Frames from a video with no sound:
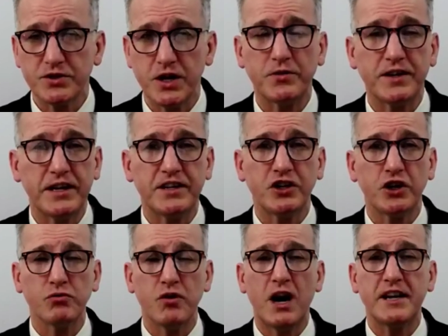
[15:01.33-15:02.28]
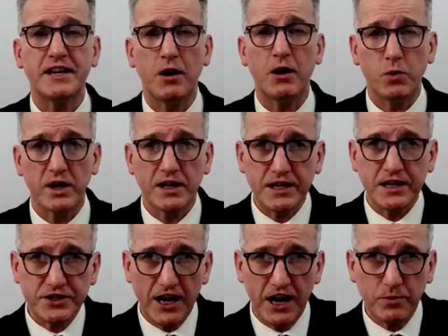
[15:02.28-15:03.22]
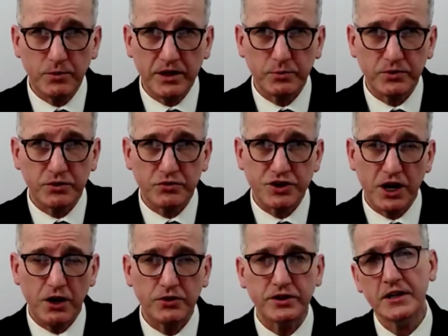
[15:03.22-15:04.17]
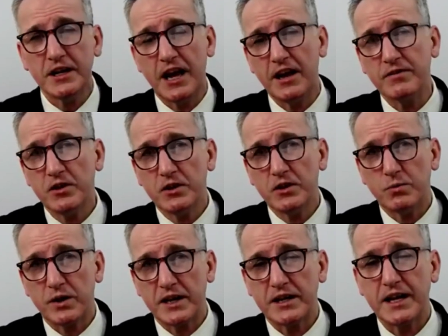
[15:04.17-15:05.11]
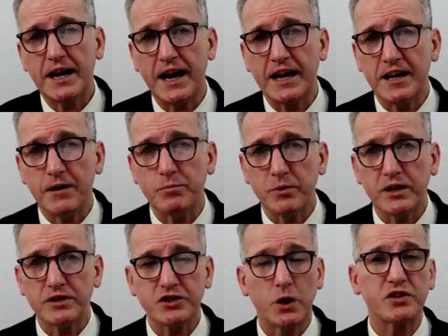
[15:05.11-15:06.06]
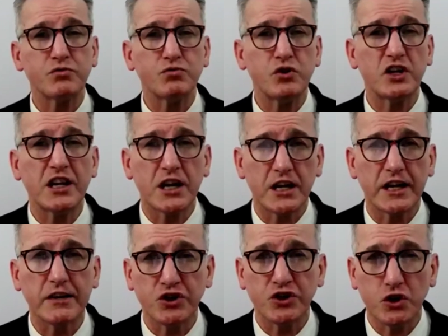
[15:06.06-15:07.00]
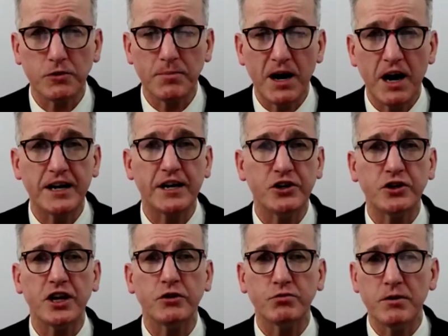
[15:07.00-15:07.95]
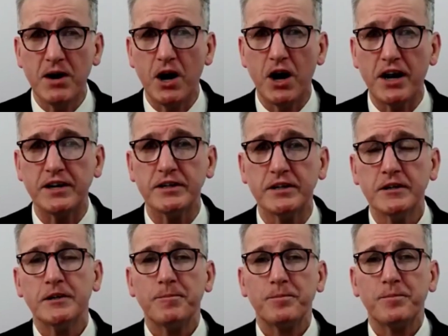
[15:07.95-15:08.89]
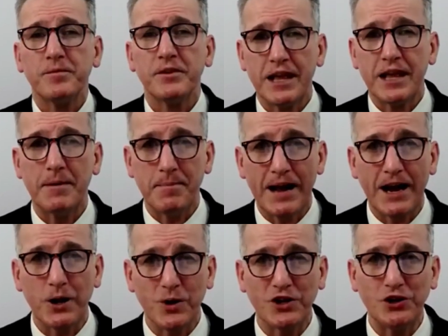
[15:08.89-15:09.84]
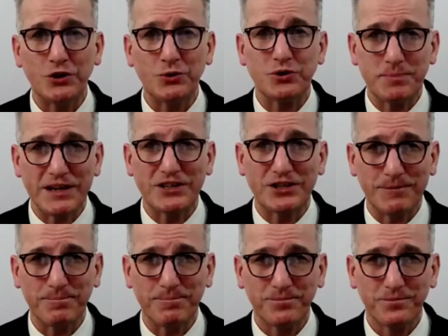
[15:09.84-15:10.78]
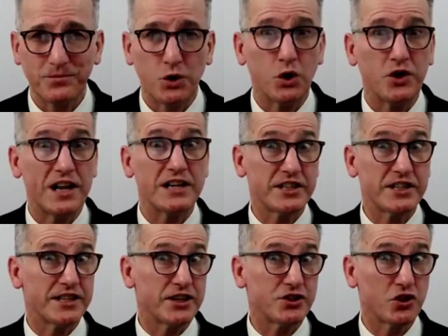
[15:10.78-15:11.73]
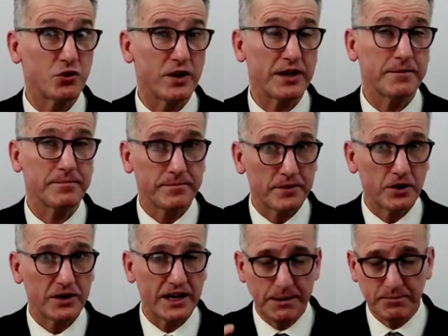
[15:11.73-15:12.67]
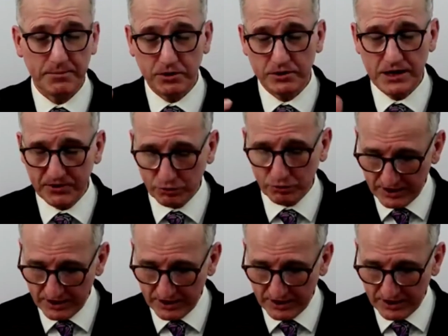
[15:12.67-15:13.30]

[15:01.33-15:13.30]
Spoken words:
Then you're going to write down what did they start with the result and what did they end up with. So it's really clear in your mind, and you can remind them about it when you speak to them for their success story. Okay, number 3.